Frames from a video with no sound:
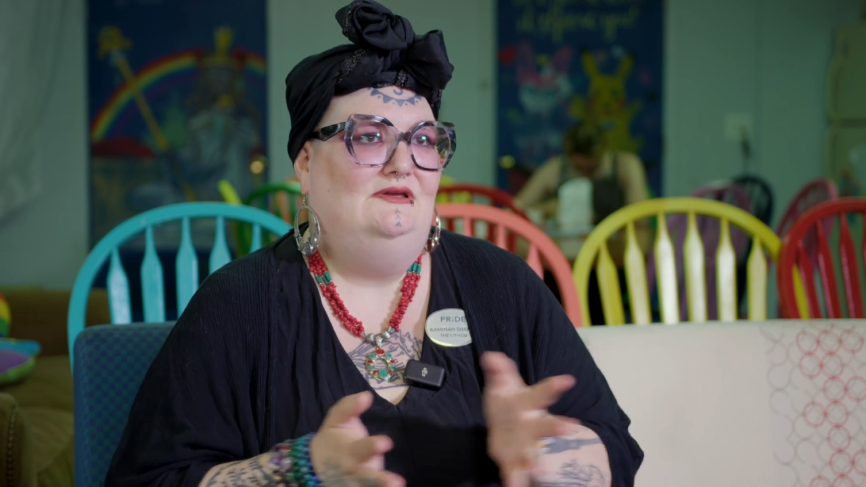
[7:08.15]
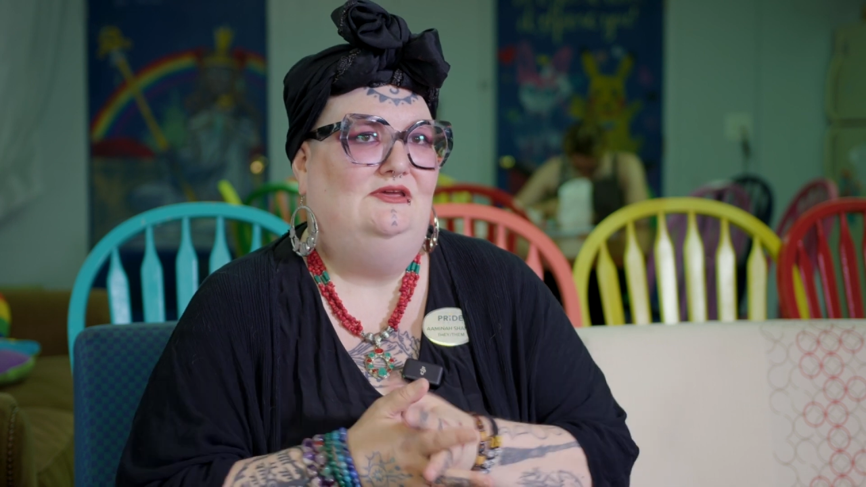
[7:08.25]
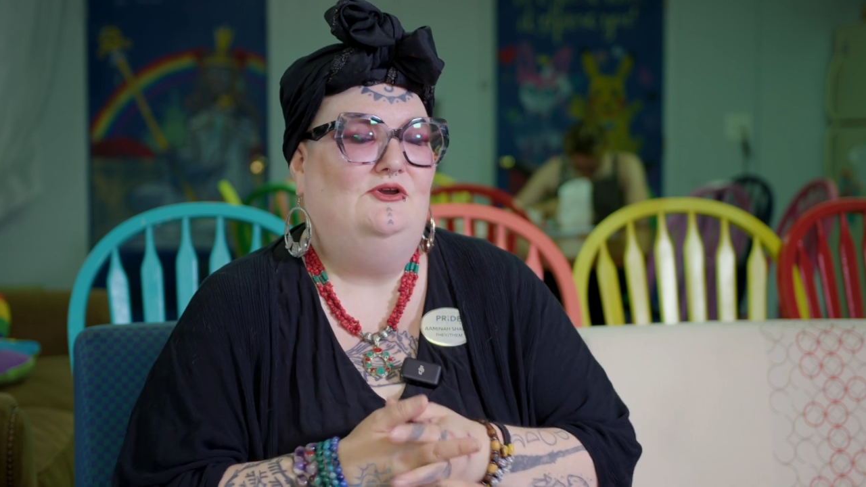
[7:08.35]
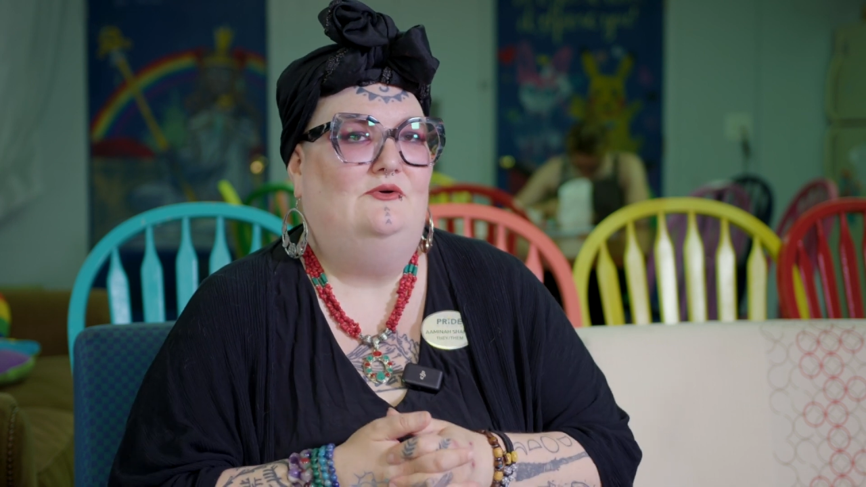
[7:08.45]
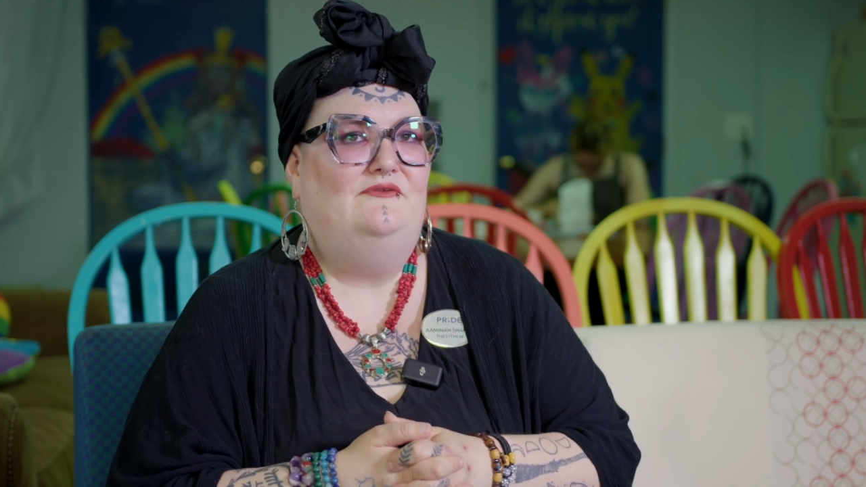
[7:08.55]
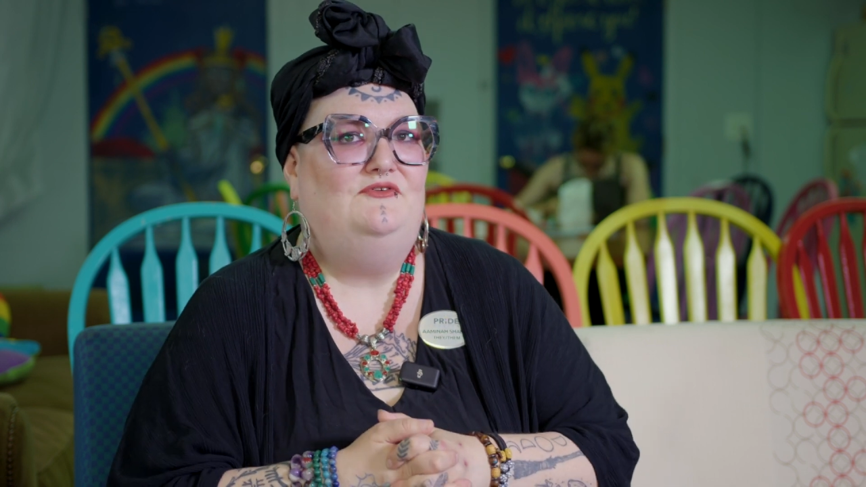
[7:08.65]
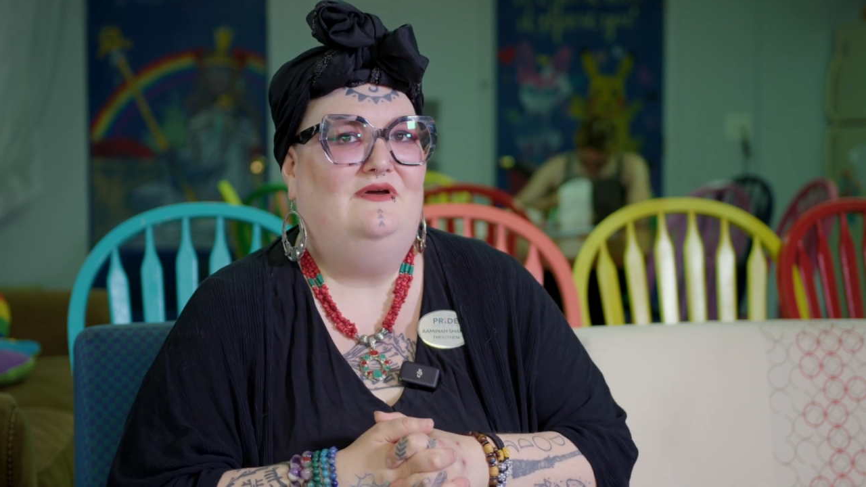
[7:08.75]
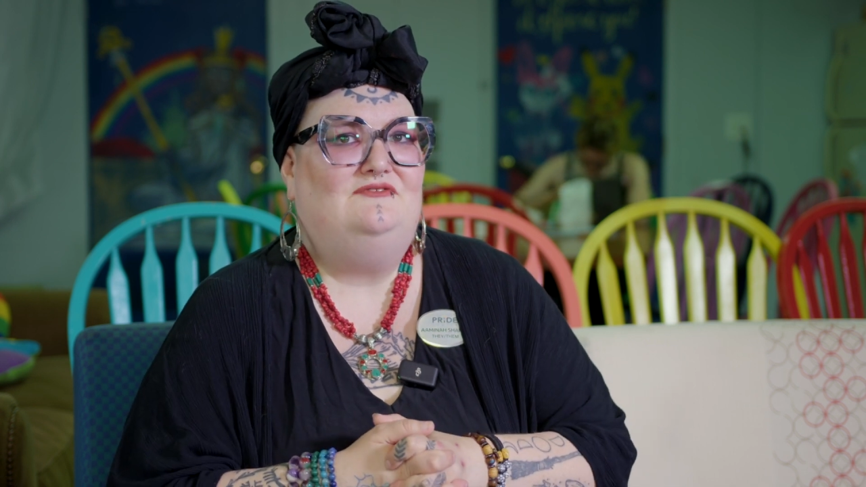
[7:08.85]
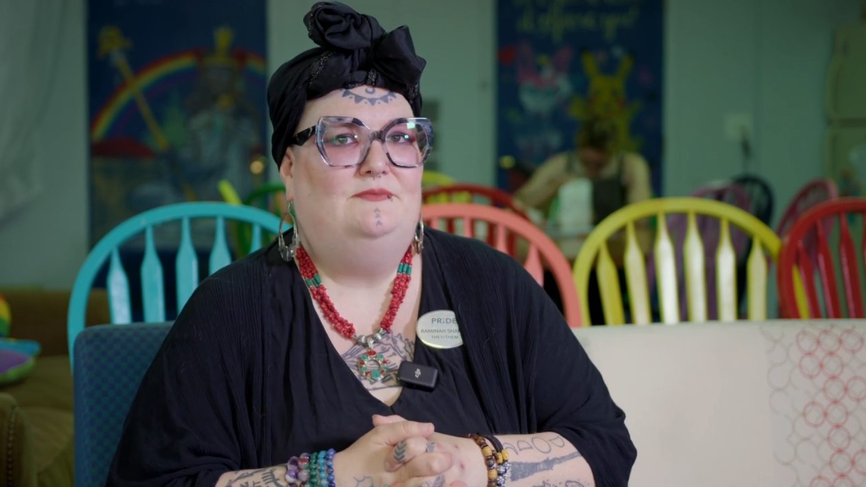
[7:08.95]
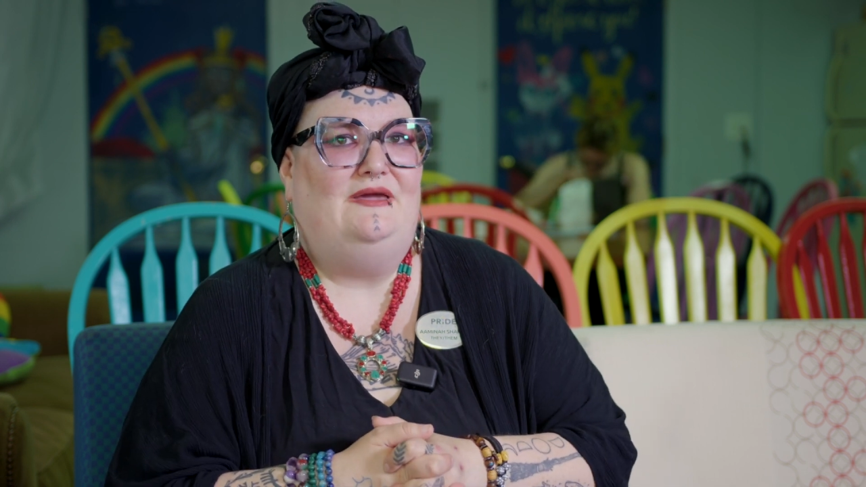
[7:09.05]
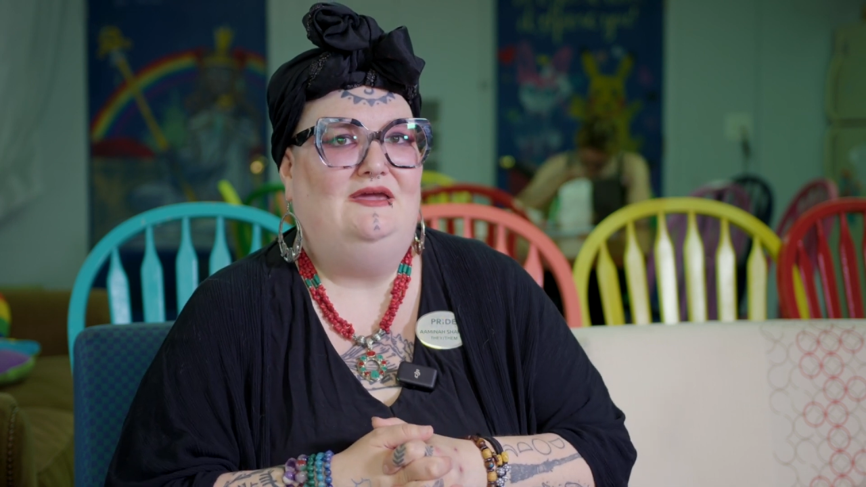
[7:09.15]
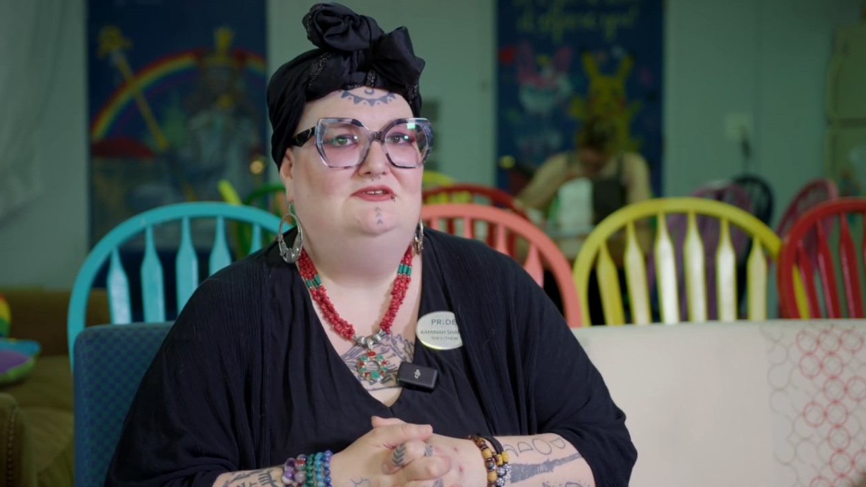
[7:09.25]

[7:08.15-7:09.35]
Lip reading: You know, if you have to pay